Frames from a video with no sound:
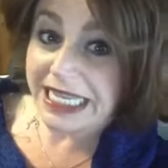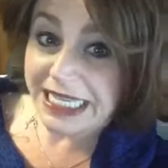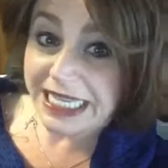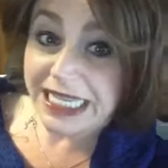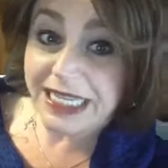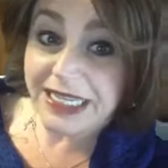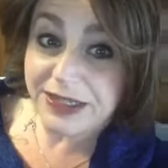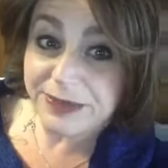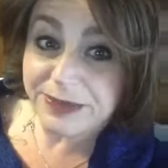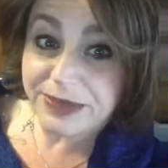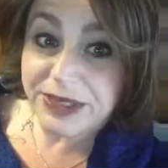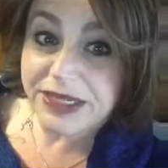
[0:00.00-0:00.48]

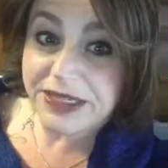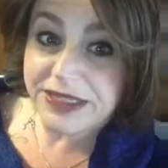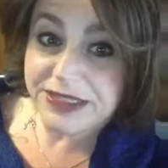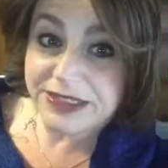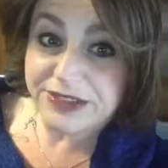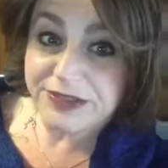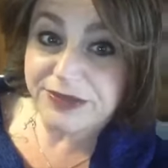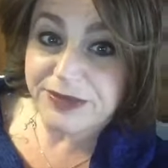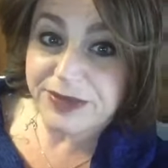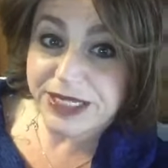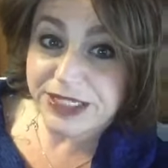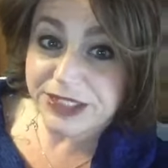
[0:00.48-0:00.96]
eat because
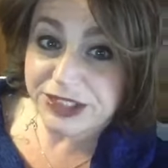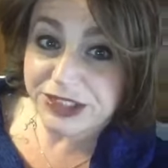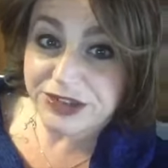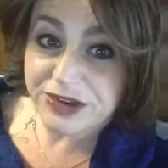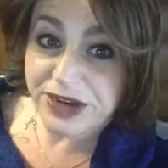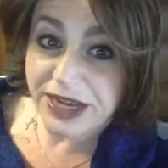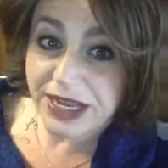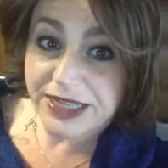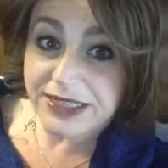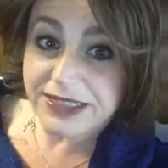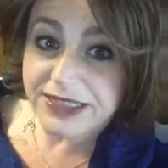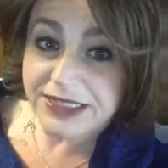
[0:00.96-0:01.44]
of my
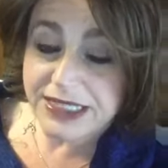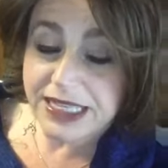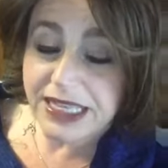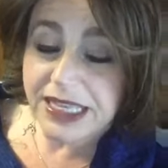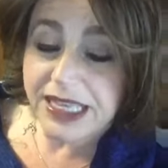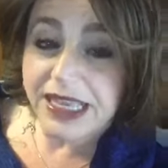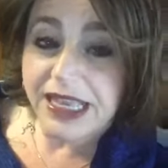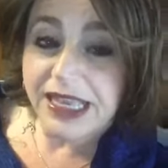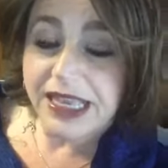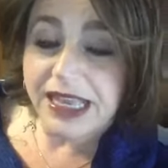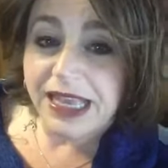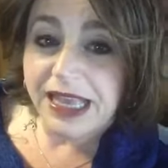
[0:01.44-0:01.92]
stress,
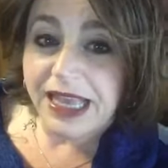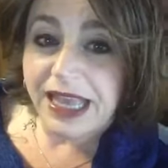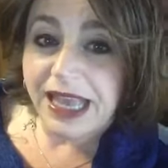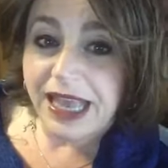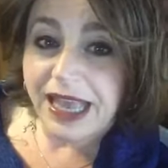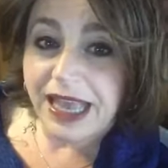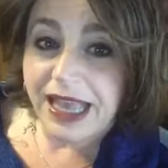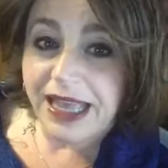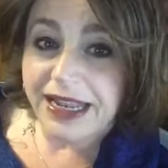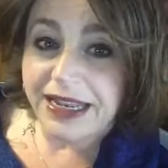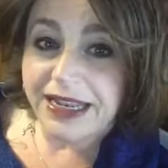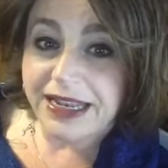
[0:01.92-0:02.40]

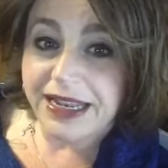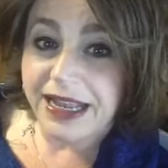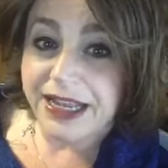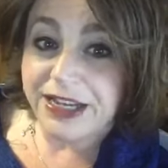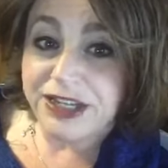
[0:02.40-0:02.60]
and I